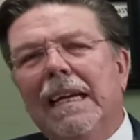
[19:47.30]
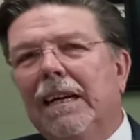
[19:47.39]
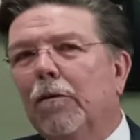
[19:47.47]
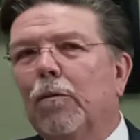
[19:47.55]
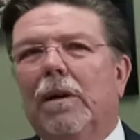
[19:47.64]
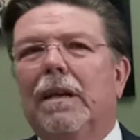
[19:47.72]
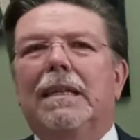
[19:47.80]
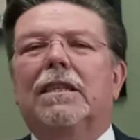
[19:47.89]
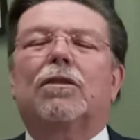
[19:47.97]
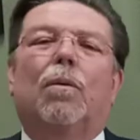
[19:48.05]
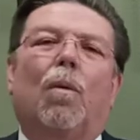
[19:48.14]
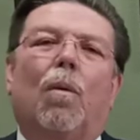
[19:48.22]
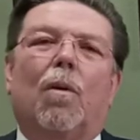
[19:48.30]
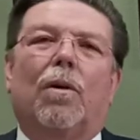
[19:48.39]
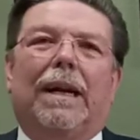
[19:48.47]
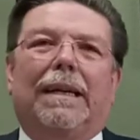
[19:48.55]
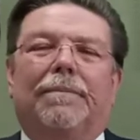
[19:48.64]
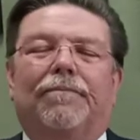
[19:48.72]
It really is a
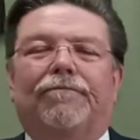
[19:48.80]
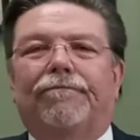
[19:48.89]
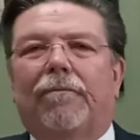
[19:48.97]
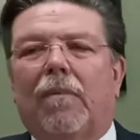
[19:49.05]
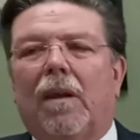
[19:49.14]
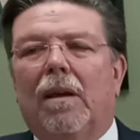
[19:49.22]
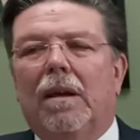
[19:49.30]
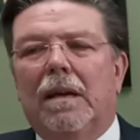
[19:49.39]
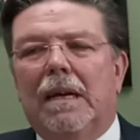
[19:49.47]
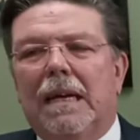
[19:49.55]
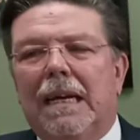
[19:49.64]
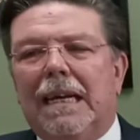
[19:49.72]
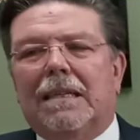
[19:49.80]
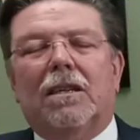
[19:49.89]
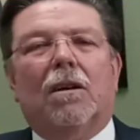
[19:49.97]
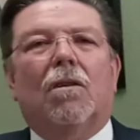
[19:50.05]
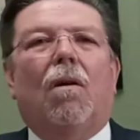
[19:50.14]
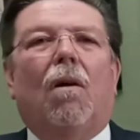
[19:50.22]
warning, it's
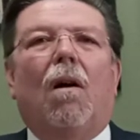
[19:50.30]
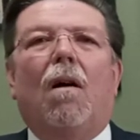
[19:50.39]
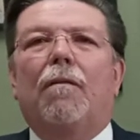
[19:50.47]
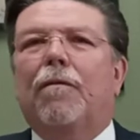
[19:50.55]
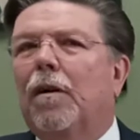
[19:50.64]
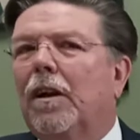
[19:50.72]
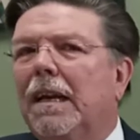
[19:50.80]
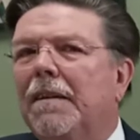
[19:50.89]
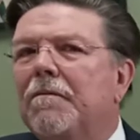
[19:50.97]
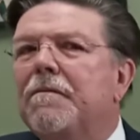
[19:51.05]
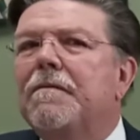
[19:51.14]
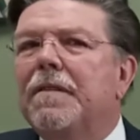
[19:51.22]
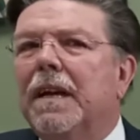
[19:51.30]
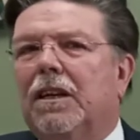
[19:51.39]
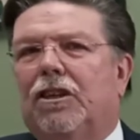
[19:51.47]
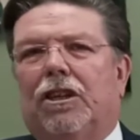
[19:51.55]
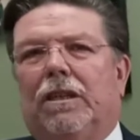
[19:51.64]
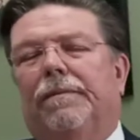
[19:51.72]
a call for
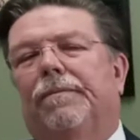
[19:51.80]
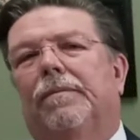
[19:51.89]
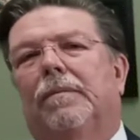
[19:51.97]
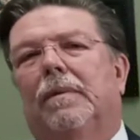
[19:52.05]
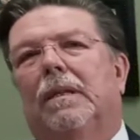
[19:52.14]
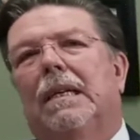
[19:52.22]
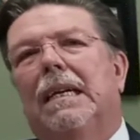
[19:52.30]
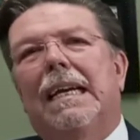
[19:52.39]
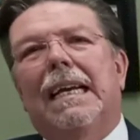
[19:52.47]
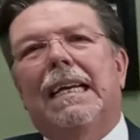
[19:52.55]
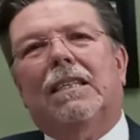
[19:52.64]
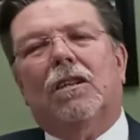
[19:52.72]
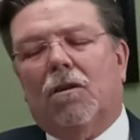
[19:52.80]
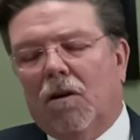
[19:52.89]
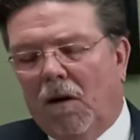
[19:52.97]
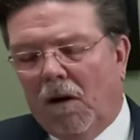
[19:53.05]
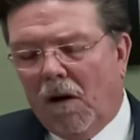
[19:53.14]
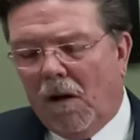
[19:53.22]
conviction, it's a
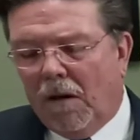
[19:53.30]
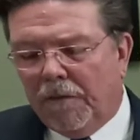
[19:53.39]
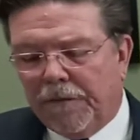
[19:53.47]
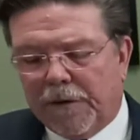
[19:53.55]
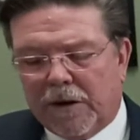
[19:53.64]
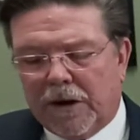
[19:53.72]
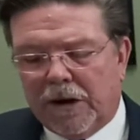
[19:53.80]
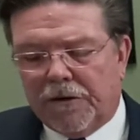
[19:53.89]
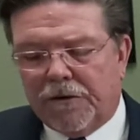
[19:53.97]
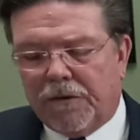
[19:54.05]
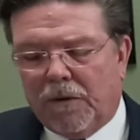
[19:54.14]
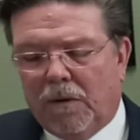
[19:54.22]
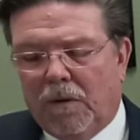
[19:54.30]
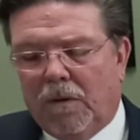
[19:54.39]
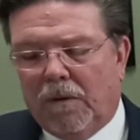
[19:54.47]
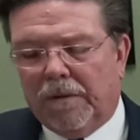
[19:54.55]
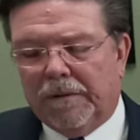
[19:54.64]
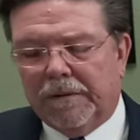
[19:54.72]
call for
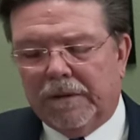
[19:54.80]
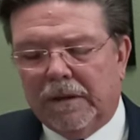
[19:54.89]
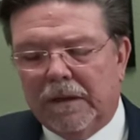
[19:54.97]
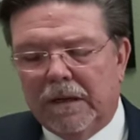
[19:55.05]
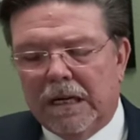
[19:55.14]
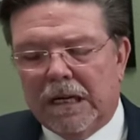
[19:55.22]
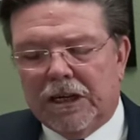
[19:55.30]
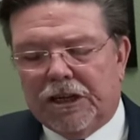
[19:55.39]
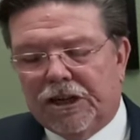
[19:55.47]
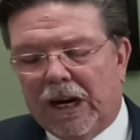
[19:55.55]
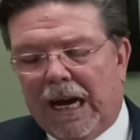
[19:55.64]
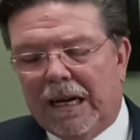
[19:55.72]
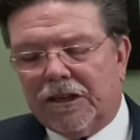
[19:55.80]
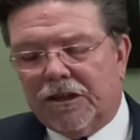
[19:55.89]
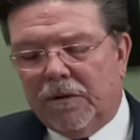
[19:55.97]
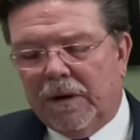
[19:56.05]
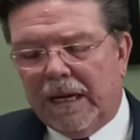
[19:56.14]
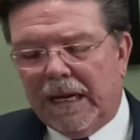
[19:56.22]
control.
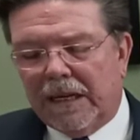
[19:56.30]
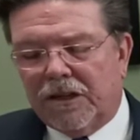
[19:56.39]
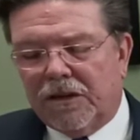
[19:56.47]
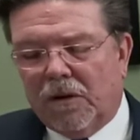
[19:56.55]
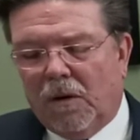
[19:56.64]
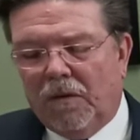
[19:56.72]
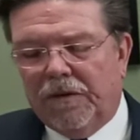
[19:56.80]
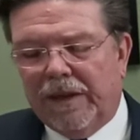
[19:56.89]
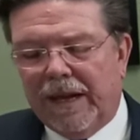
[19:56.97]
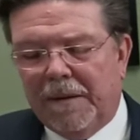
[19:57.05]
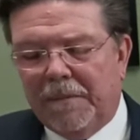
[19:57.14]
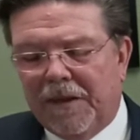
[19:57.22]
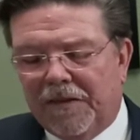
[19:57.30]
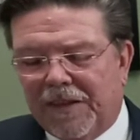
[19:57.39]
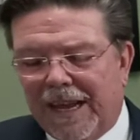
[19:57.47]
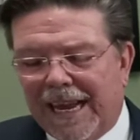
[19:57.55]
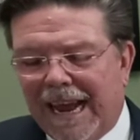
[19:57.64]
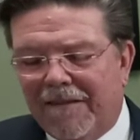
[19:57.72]
Joshua has told them that
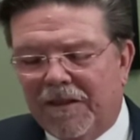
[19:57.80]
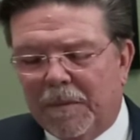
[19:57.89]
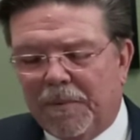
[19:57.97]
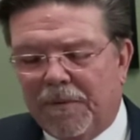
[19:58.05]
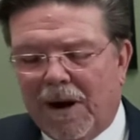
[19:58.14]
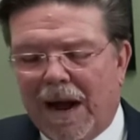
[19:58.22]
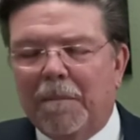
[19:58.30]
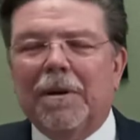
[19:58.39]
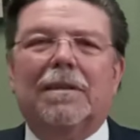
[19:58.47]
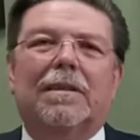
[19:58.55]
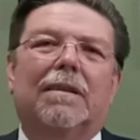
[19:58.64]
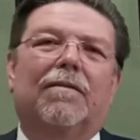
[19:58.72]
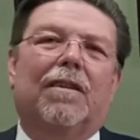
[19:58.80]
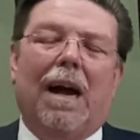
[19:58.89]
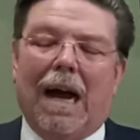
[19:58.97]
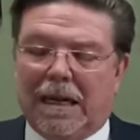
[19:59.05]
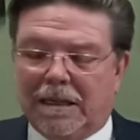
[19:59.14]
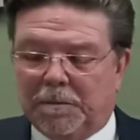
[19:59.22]
they have the promise of
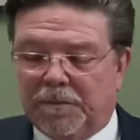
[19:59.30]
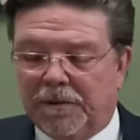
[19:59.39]
God's